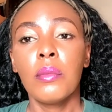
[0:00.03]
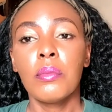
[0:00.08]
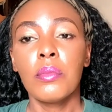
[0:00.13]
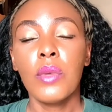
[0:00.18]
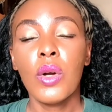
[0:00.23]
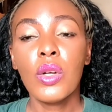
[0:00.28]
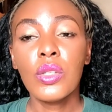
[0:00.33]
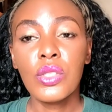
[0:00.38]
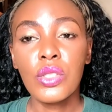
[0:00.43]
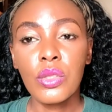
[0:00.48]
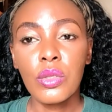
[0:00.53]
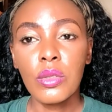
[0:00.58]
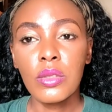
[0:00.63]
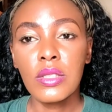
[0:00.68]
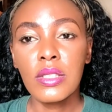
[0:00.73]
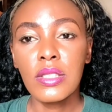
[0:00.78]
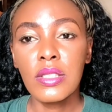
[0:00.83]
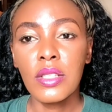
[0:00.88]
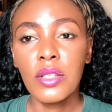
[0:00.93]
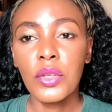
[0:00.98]
Most
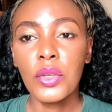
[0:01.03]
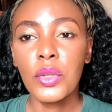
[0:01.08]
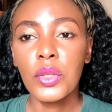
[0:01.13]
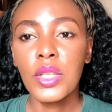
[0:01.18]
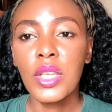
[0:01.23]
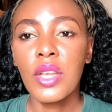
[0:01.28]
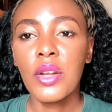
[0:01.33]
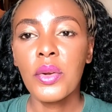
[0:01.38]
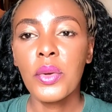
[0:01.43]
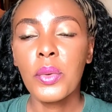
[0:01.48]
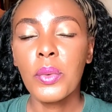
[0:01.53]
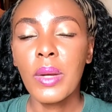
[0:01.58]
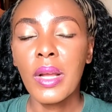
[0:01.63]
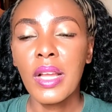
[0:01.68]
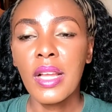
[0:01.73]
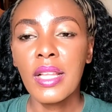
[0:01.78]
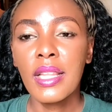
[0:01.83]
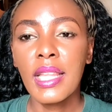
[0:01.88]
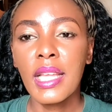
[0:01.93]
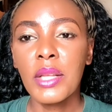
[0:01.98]
schools in the UK
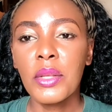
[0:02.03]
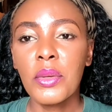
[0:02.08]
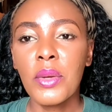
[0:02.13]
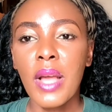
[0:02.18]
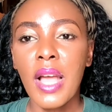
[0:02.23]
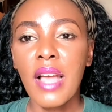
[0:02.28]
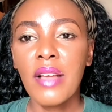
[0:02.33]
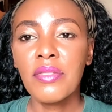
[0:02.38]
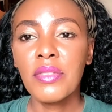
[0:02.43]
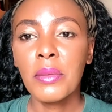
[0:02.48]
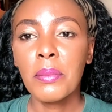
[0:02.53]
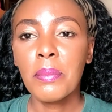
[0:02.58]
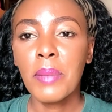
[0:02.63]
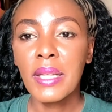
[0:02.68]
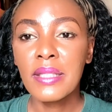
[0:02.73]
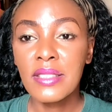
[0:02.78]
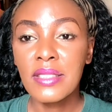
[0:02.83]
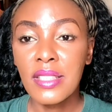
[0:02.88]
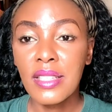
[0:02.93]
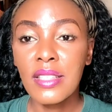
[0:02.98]
require that you have a
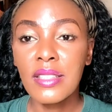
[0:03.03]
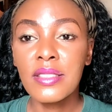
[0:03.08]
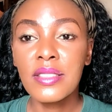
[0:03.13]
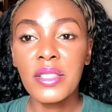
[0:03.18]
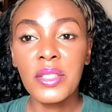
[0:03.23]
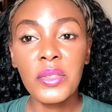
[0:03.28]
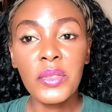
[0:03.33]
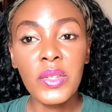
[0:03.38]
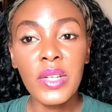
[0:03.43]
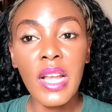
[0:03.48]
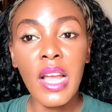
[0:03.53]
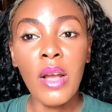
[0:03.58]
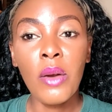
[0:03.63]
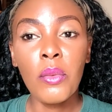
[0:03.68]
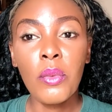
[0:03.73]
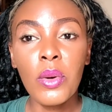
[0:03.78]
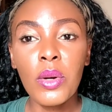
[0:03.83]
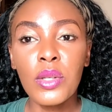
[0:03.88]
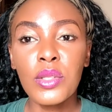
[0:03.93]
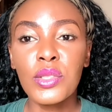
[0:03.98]
bachelor degree
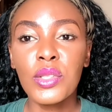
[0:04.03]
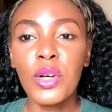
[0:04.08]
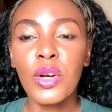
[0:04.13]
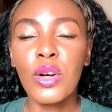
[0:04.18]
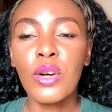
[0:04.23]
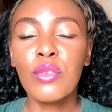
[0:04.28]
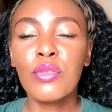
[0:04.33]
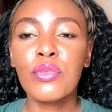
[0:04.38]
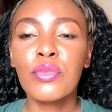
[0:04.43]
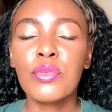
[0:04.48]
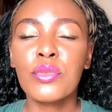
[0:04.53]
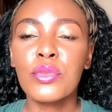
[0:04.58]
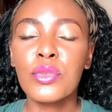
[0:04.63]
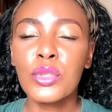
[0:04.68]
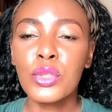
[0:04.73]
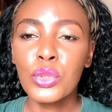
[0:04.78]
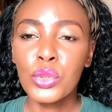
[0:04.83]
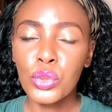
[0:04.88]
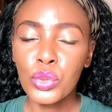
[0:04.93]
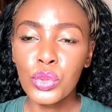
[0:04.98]
award of
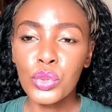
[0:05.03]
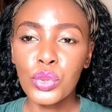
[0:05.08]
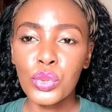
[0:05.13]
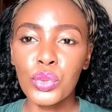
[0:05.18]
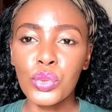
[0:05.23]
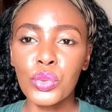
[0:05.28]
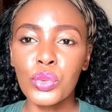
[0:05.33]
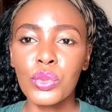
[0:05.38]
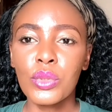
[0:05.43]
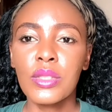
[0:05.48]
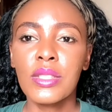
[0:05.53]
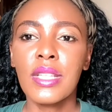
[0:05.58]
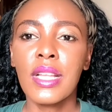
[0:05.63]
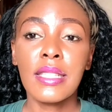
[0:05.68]
2-2.